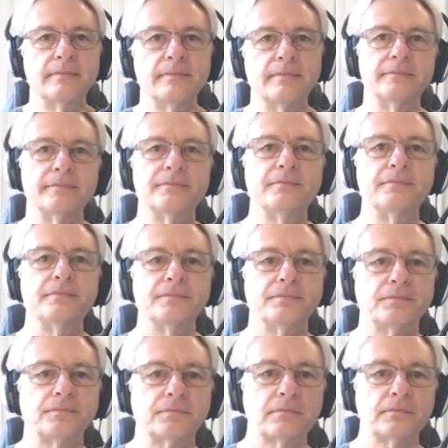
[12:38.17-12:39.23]

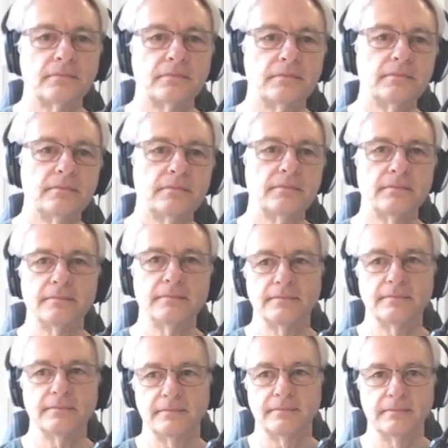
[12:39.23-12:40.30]

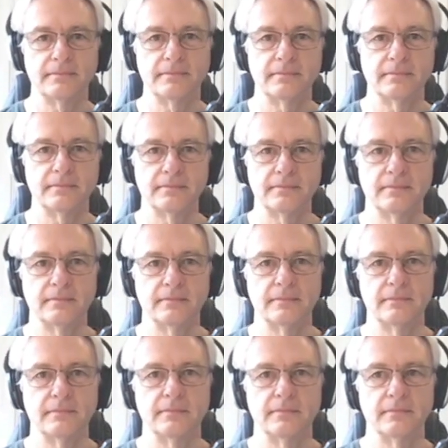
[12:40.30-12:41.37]

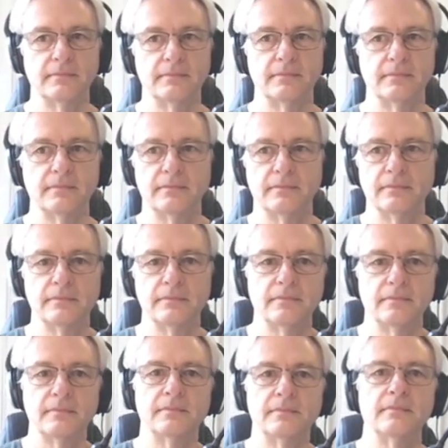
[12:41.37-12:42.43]

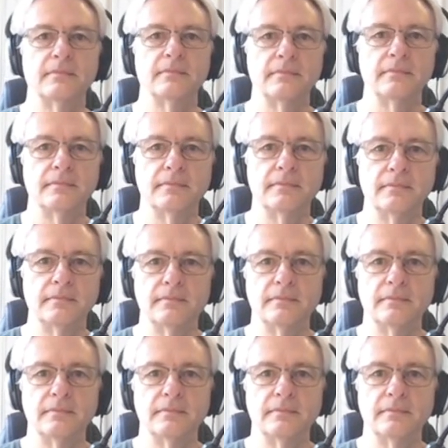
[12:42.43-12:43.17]
The person shown says nothing.